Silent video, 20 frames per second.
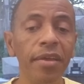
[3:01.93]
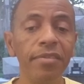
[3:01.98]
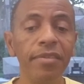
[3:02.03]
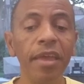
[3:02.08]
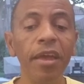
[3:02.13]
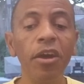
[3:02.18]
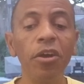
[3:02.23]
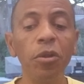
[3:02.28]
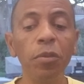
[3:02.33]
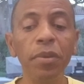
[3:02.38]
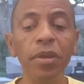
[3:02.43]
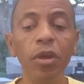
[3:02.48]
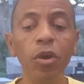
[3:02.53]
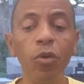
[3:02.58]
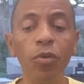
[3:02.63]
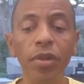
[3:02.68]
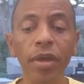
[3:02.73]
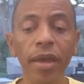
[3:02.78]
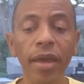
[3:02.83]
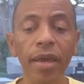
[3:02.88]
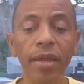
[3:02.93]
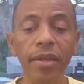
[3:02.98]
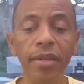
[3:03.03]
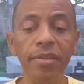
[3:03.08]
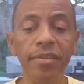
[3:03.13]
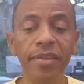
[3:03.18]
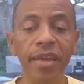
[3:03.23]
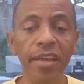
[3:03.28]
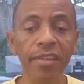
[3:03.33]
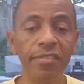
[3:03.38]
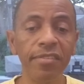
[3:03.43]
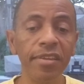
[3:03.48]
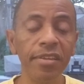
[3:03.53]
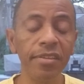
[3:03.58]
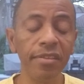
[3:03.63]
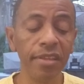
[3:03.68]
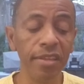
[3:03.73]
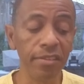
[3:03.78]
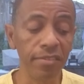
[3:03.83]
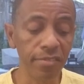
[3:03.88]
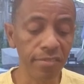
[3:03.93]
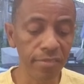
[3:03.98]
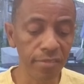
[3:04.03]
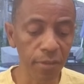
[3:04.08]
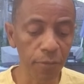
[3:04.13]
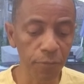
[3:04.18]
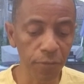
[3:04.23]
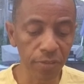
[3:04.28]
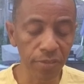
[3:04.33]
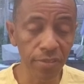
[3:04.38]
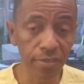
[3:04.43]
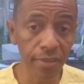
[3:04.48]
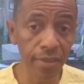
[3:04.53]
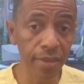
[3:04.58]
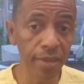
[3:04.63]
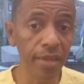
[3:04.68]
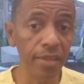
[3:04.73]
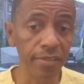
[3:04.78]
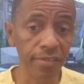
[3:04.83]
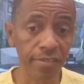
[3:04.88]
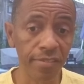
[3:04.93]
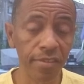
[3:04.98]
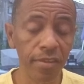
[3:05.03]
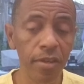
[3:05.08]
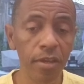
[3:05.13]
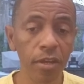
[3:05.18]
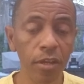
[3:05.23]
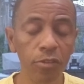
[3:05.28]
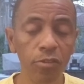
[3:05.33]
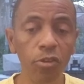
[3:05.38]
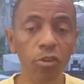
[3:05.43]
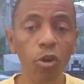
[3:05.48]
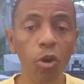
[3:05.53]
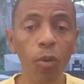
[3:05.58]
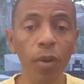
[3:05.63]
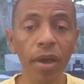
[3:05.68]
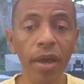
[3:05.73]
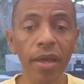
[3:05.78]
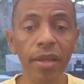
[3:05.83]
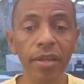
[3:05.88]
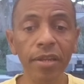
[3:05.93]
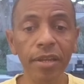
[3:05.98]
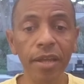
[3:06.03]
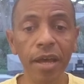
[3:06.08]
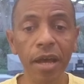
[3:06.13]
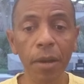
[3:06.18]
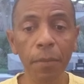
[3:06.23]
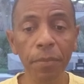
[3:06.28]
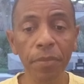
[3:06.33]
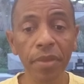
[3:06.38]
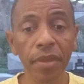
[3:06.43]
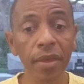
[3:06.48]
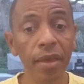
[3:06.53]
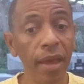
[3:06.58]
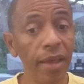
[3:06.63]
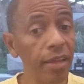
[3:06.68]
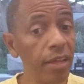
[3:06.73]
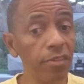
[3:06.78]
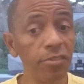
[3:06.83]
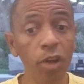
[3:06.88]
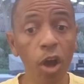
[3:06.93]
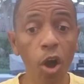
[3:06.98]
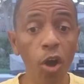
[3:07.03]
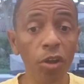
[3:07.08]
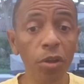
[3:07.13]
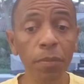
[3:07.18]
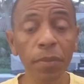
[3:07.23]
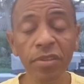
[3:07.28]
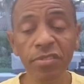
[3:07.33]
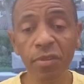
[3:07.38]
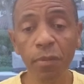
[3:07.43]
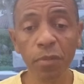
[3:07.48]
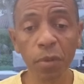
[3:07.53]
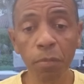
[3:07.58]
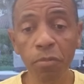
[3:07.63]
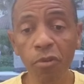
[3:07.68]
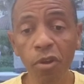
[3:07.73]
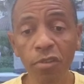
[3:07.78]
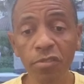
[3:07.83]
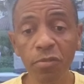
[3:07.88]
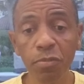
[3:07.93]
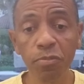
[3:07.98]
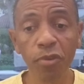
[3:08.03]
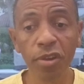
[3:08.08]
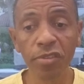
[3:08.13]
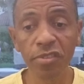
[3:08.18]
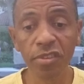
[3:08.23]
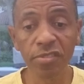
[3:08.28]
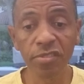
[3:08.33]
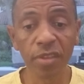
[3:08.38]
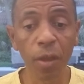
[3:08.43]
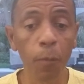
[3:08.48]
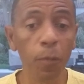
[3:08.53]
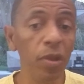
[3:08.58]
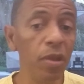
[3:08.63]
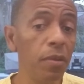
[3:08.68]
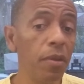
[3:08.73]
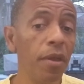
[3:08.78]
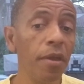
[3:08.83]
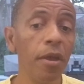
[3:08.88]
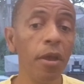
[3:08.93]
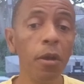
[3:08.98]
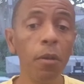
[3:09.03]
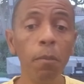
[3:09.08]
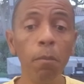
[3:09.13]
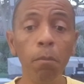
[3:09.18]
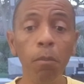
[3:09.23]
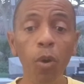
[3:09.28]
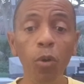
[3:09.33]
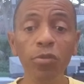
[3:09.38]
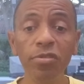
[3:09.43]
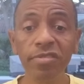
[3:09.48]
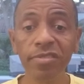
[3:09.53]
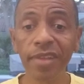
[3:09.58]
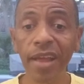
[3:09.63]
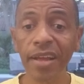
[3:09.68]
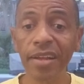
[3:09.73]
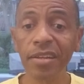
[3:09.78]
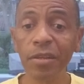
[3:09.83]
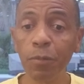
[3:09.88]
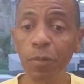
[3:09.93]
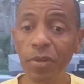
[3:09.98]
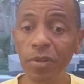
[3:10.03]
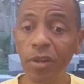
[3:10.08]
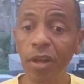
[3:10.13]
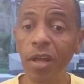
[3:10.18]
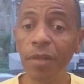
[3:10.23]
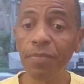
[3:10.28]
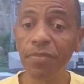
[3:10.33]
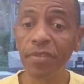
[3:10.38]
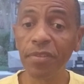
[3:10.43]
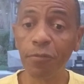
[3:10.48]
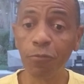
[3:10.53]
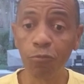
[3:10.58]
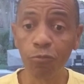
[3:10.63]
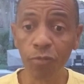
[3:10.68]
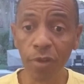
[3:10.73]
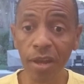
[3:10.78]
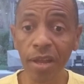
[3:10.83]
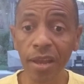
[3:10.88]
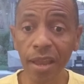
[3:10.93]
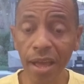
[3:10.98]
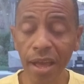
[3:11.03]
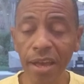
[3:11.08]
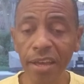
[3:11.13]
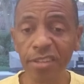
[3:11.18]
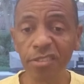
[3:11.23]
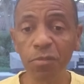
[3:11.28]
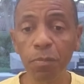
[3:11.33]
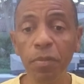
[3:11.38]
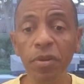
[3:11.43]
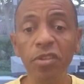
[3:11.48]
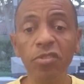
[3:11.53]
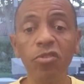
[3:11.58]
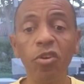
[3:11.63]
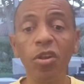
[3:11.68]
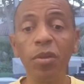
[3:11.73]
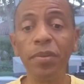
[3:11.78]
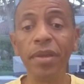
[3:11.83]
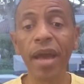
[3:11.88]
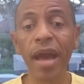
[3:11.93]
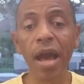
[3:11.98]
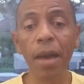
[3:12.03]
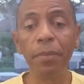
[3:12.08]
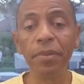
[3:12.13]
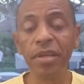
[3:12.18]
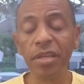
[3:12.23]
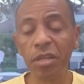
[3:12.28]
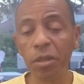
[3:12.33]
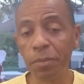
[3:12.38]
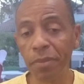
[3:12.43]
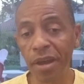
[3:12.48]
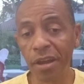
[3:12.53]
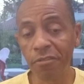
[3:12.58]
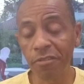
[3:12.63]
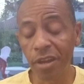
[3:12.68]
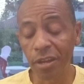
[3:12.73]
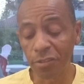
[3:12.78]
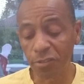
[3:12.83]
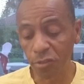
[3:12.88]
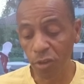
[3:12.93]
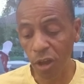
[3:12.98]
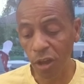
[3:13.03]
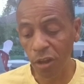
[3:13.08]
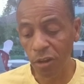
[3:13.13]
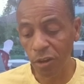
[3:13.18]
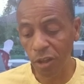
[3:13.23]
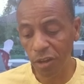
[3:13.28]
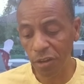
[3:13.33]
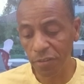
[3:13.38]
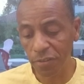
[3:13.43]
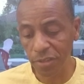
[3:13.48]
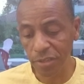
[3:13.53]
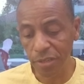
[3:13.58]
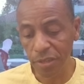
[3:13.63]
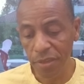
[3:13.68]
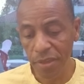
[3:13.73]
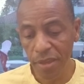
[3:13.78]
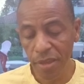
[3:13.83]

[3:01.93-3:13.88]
They're going to be going ahead and testing these different kits to go ahead and, automate some of the process that we most likely would not realize, but it's going to be happening in the background. So a lot of the